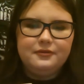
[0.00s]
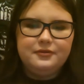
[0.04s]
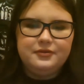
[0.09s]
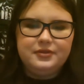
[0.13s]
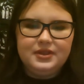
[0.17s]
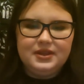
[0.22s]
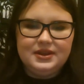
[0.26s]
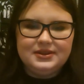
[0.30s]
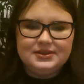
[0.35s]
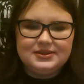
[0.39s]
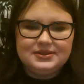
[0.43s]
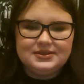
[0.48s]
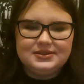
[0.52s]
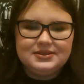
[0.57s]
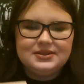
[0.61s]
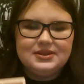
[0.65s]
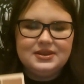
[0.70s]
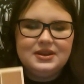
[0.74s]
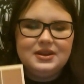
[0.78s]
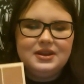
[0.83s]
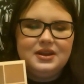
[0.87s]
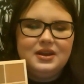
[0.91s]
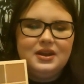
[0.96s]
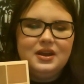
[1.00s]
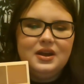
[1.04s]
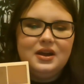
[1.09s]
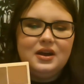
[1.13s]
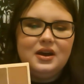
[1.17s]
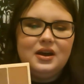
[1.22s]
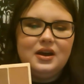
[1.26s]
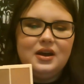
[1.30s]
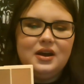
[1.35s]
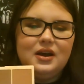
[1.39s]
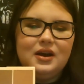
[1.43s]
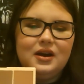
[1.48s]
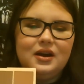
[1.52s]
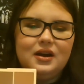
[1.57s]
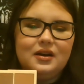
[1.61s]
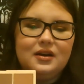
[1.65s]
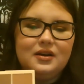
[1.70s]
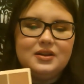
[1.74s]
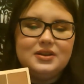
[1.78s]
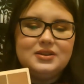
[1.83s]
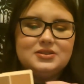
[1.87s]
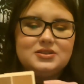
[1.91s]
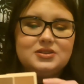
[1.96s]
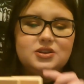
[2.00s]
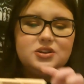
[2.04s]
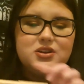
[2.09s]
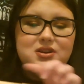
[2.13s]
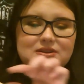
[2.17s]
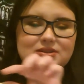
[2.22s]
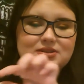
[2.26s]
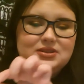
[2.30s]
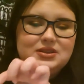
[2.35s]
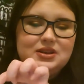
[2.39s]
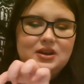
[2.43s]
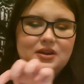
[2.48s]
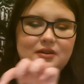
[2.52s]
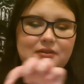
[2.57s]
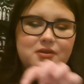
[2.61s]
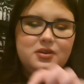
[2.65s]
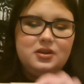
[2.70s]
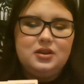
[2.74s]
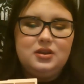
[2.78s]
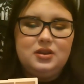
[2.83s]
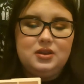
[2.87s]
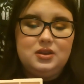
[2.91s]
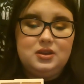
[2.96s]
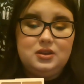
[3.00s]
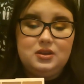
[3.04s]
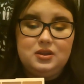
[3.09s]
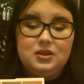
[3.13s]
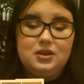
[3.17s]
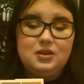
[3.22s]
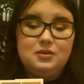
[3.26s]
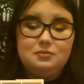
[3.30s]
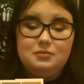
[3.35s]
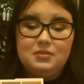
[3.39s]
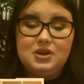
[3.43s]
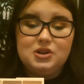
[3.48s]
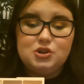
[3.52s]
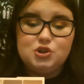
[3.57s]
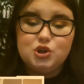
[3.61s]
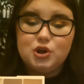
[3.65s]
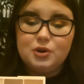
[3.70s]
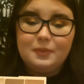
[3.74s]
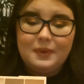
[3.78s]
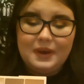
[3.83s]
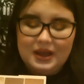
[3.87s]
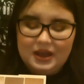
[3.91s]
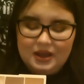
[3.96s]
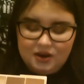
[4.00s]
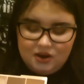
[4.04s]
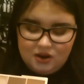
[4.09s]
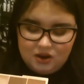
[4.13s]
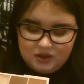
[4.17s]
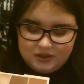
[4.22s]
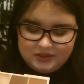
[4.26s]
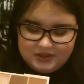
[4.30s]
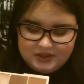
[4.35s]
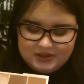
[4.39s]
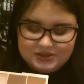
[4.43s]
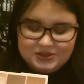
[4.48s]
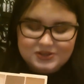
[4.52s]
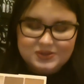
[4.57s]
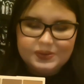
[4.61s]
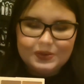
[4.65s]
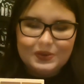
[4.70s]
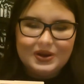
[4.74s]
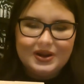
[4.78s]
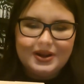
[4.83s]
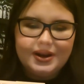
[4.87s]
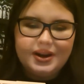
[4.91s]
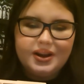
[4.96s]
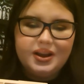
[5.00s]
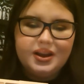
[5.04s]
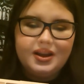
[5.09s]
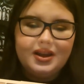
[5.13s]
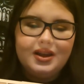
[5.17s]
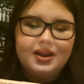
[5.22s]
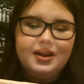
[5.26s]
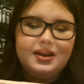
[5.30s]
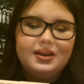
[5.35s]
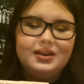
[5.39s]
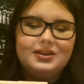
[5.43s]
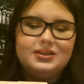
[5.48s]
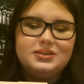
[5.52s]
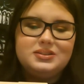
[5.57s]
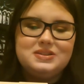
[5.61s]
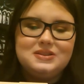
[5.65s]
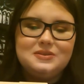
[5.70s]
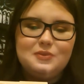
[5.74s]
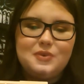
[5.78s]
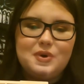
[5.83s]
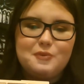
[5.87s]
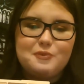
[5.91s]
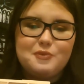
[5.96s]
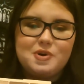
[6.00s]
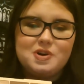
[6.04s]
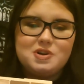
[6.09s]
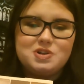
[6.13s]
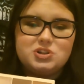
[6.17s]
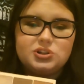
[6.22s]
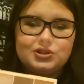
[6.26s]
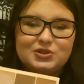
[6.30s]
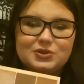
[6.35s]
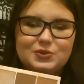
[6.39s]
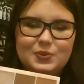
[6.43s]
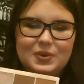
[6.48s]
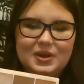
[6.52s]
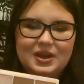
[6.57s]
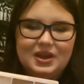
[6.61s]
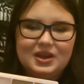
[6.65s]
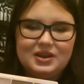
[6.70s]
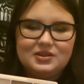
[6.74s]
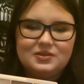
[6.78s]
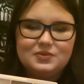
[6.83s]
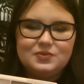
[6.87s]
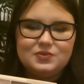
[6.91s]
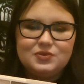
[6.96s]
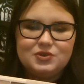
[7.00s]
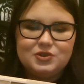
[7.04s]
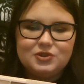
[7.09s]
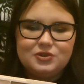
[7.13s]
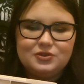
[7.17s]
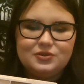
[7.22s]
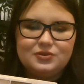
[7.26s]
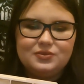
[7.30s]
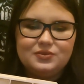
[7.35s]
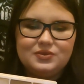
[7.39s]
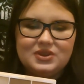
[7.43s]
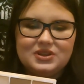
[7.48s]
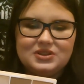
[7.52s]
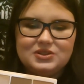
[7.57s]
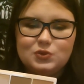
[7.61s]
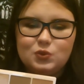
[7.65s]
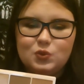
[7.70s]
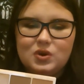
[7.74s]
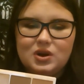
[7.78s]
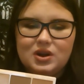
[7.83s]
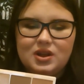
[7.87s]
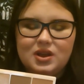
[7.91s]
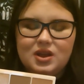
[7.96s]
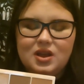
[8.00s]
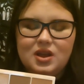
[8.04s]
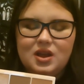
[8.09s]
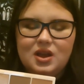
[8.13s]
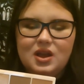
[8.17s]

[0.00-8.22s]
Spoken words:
this. As you can see, I've hit major pan on this one. It's in my project pan, so that's why.